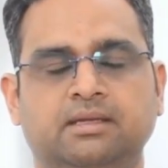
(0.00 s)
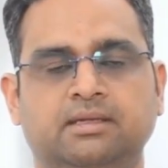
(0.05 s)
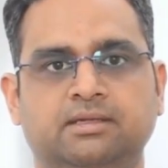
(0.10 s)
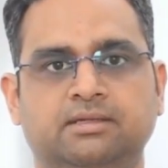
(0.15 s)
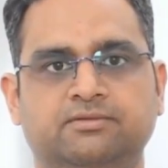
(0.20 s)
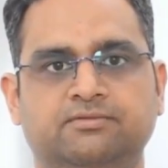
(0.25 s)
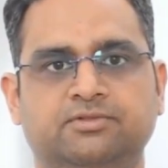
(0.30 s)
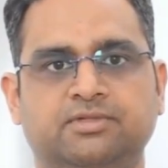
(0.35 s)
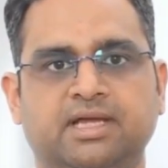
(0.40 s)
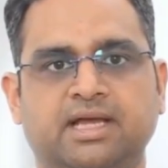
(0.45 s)

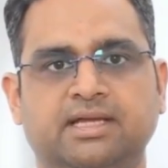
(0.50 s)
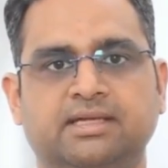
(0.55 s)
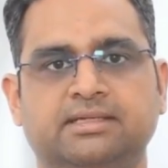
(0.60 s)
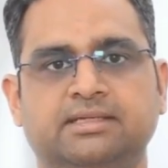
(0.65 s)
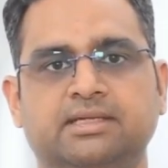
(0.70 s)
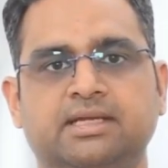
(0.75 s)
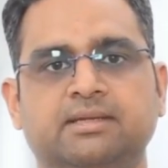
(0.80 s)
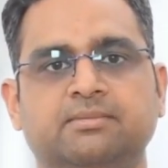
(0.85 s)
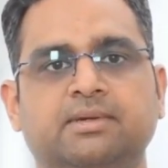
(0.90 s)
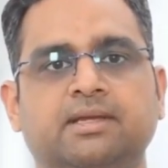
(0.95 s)

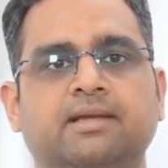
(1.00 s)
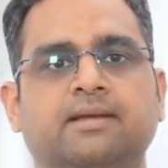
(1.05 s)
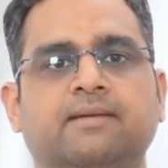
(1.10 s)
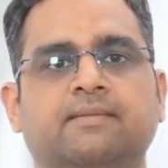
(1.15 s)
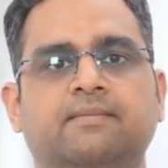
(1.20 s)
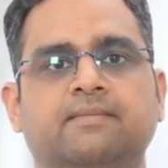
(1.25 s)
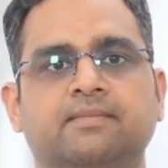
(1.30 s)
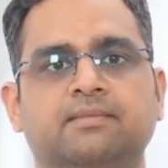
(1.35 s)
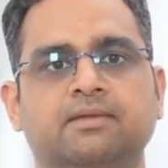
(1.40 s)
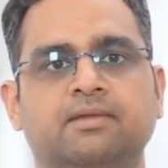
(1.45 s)
Flight travel,
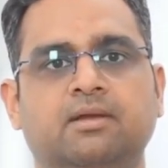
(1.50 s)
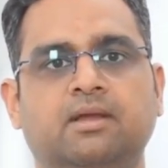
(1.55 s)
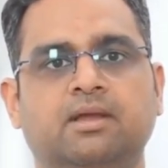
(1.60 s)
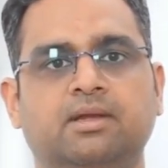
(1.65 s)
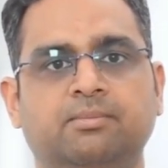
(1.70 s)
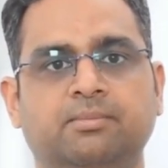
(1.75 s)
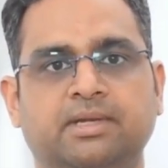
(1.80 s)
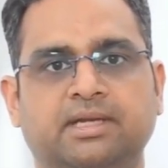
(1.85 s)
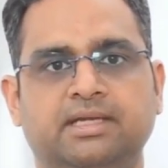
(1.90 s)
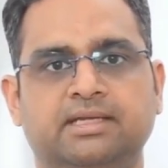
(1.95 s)

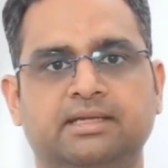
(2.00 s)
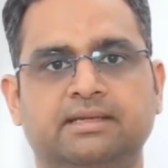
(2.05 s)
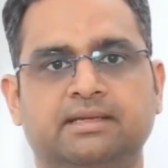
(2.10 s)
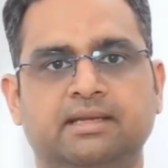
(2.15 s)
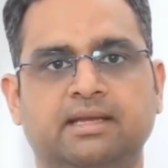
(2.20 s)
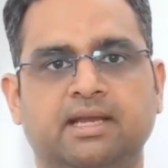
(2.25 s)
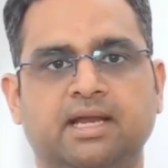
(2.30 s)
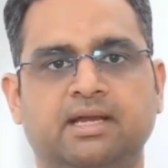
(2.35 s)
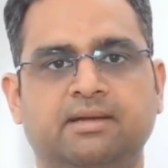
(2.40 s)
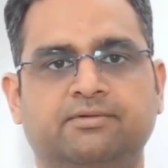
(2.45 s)
normally
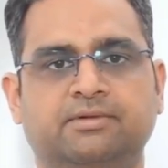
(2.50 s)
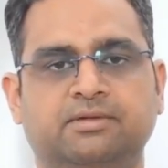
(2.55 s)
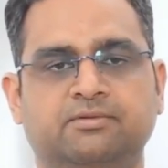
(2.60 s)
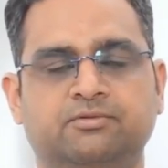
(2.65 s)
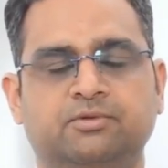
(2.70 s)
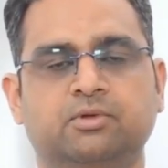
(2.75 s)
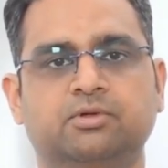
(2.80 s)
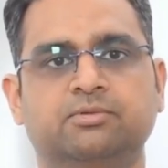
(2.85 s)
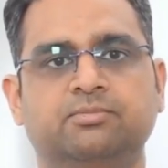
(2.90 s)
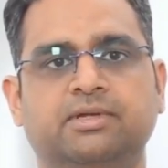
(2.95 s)
after
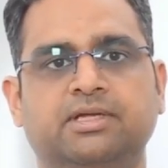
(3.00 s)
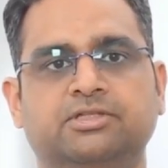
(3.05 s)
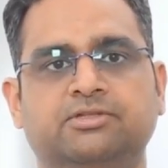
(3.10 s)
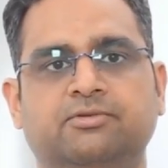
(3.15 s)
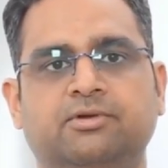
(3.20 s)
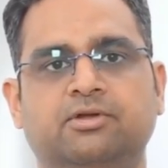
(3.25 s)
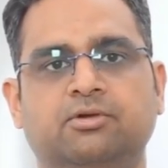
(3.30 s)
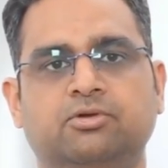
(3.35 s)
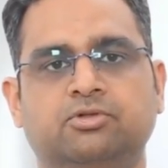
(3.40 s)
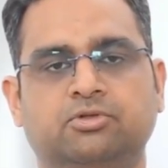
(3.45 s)
4 weeks
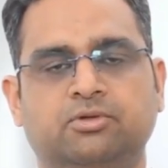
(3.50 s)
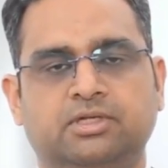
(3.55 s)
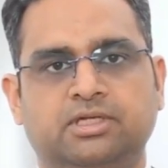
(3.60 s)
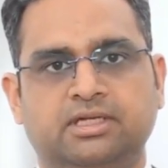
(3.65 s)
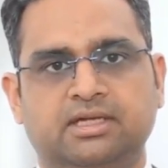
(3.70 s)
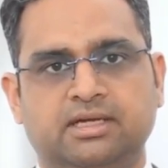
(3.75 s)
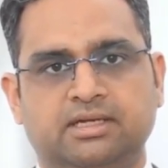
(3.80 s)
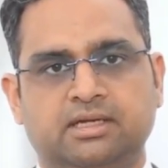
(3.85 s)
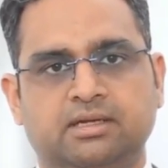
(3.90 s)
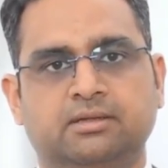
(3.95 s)
we
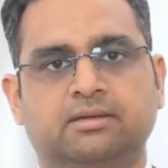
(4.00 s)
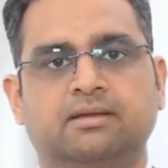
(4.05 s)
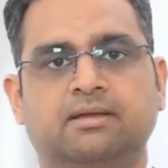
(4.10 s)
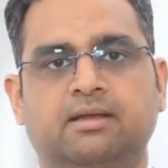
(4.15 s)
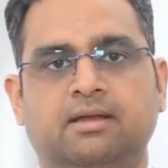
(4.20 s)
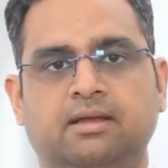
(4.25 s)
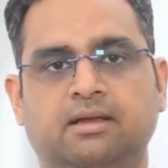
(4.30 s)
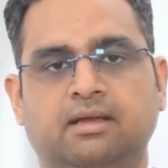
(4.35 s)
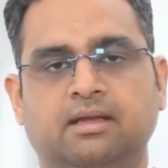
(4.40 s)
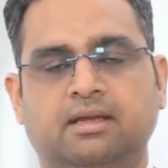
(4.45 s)
usually allow.
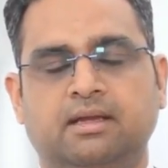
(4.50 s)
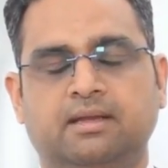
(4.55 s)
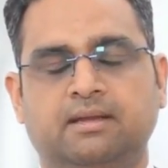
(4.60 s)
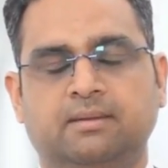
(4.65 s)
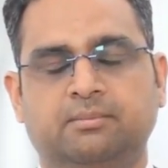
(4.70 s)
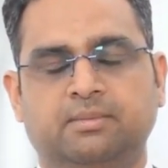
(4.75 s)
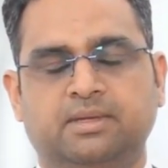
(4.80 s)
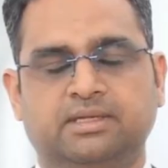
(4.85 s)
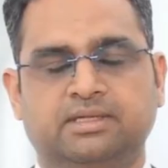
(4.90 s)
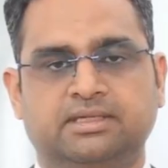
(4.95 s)

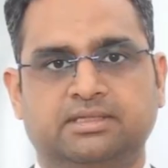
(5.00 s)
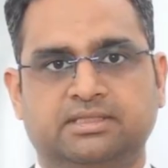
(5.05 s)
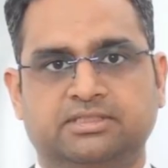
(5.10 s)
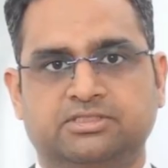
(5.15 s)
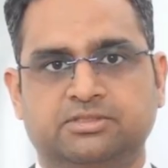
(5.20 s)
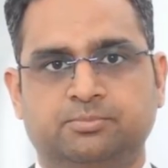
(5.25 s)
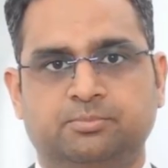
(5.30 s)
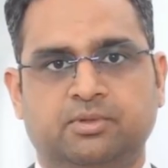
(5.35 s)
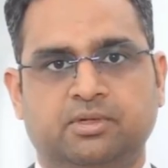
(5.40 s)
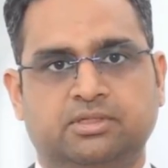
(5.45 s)
But it
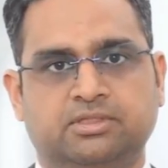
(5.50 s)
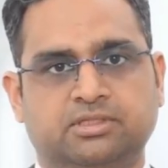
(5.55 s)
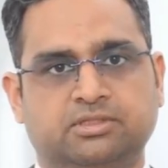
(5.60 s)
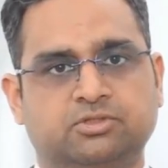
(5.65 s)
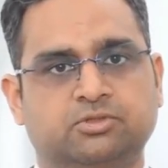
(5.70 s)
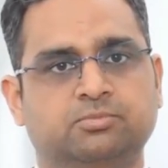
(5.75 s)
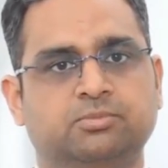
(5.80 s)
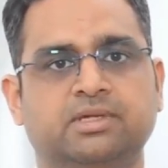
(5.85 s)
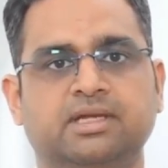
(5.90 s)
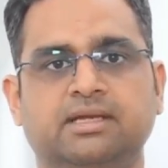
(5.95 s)
is
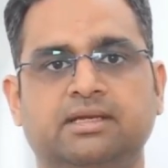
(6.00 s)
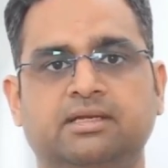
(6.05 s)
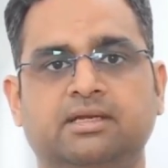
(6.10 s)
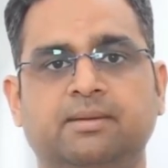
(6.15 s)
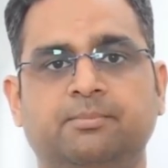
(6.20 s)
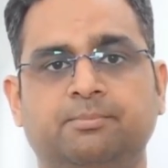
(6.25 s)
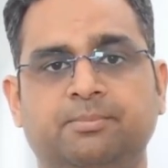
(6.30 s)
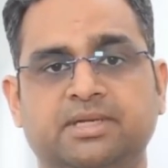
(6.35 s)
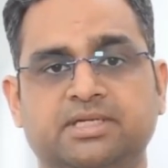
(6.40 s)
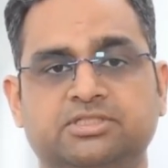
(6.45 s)
important to wear
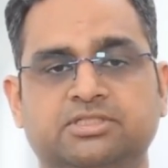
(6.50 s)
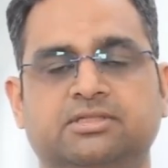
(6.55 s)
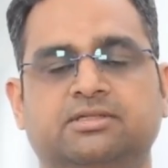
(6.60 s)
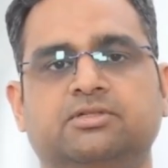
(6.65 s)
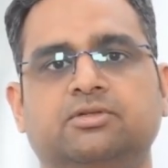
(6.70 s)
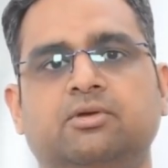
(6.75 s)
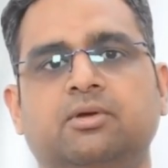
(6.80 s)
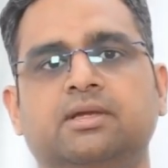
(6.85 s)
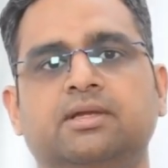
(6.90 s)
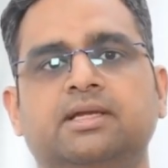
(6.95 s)
compression
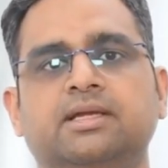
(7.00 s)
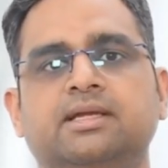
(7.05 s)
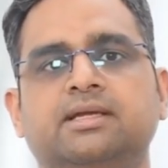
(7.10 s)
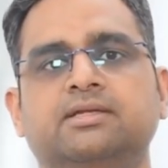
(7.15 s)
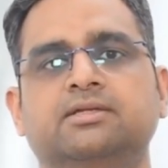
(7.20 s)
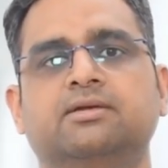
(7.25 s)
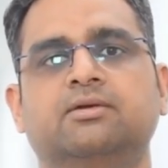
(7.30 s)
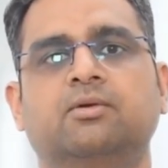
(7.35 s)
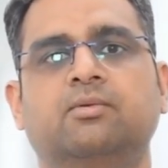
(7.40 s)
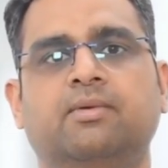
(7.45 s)

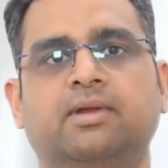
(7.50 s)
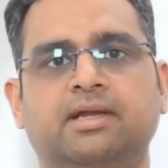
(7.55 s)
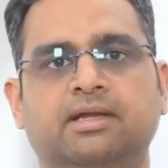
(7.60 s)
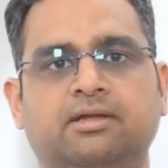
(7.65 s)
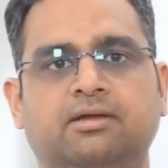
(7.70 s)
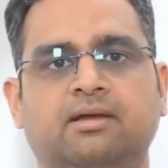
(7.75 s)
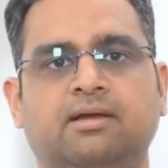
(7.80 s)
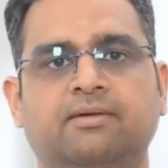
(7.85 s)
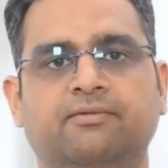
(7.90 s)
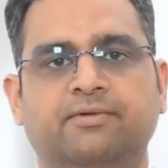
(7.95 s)
stockings
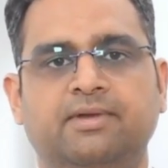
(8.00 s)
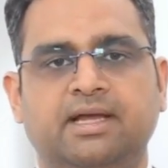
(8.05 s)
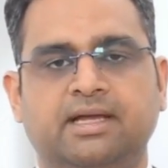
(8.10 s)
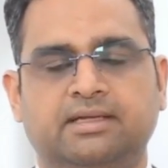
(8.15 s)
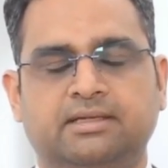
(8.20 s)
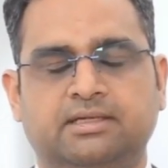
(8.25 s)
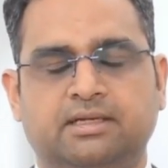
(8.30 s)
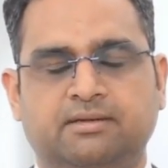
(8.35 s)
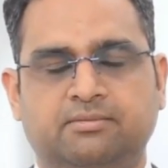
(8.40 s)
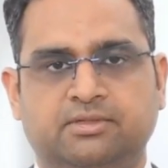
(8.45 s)
during your
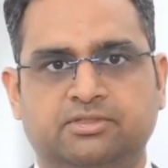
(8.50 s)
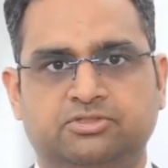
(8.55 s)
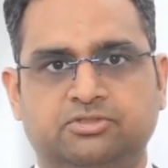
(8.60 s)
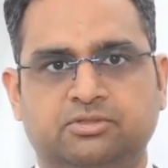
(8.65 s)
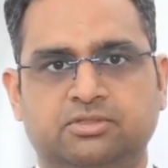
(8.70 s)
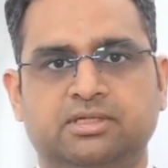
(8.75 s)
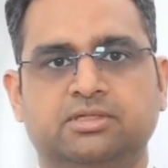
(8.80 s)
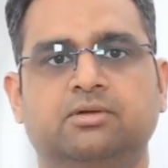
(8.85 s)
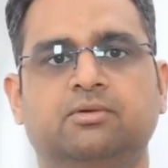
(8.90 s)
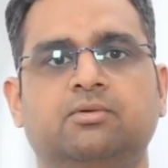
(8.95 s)
flight travel
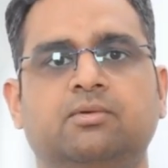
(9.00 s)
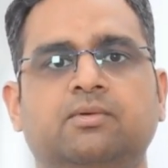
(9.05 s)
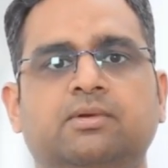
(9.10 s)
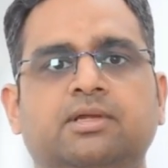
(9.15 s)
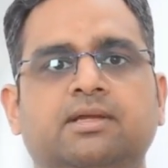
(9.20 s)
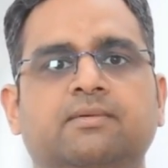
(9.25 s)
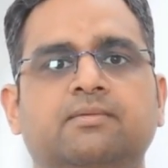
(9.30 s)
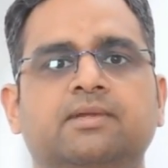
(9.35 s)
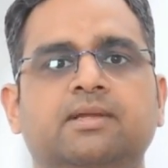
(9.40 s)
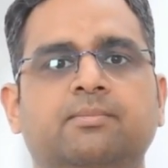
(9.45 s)
so that you don't
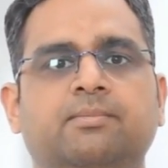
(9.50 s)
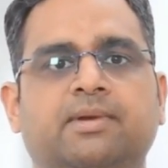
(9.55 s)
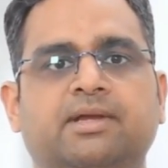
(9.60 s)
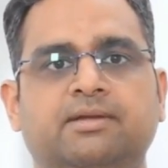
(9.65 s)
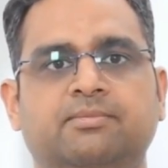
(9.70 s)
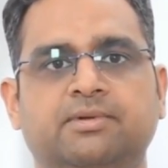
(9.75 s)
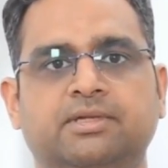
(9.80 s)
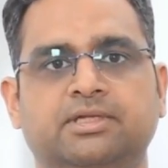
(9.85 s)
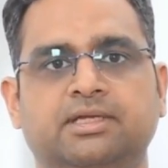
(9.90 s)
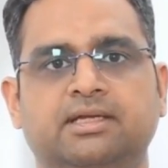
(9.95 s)
develop
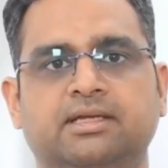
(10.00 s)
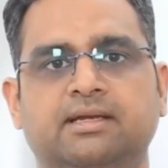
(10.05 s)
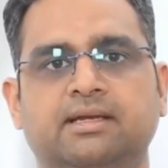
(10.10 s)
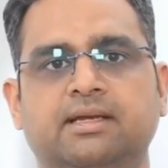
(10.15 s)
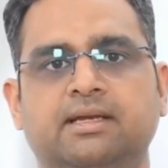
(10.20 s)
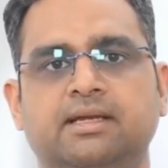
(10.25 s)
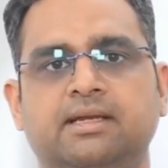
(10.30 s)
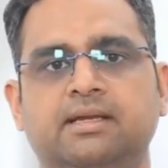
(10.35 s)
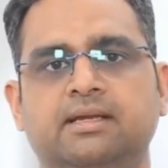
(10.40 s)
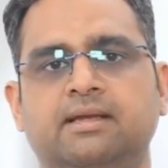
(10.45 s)
DVT,
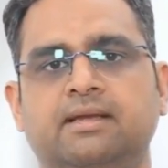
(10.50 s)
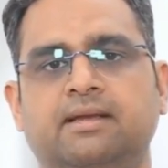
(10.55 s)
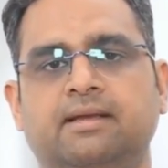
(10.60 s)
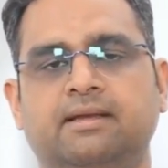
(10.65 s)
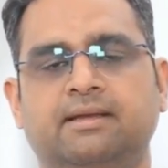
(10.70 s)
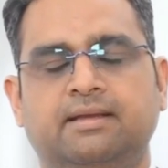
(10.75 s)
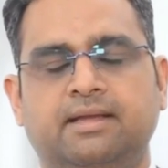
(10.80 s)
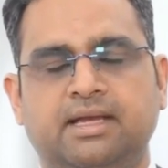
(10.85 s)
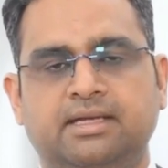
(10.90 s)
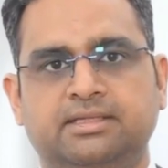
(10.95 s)

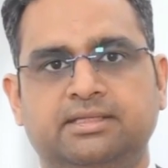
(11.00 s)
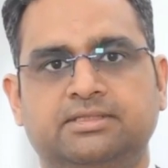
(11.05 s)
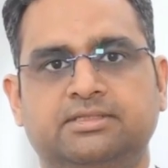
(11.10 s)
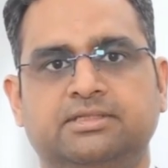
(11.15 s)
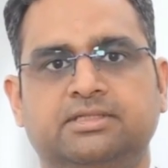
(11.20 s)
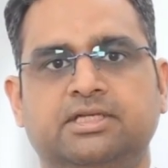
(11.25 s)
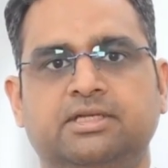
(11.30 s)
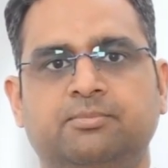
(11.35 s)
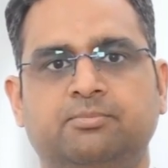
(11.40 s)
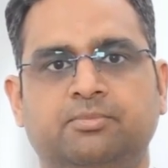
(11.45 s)
that is
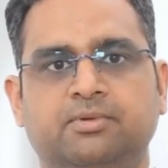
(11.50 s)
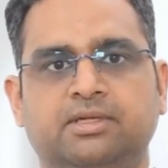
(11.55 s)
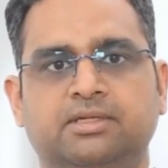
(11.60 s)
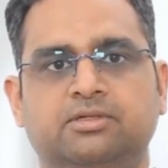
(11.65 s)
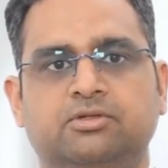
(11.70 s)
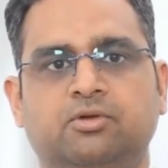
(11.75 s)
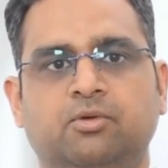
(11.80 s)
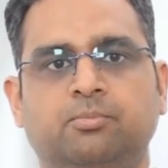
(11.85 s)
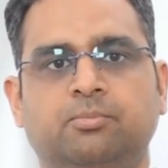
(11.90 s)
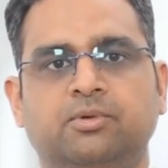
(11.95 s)
deep vein
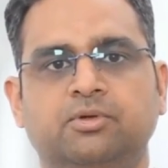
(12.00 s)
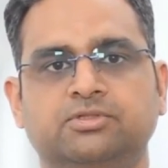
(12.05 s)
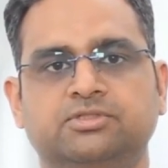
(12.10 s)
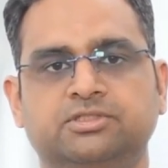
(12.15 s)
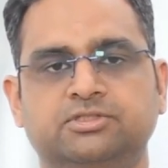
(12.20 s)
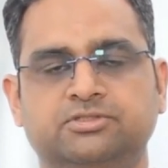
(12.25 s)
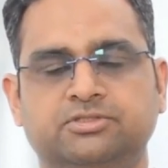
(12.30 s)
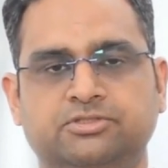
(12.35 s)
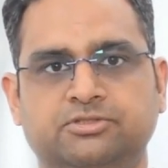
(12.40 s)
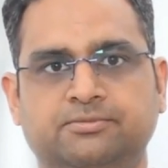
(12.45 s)

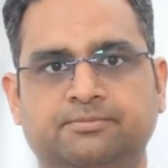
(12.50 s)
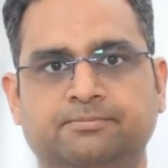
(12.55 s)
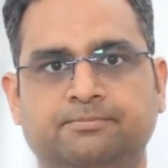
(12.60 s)
thrombosis.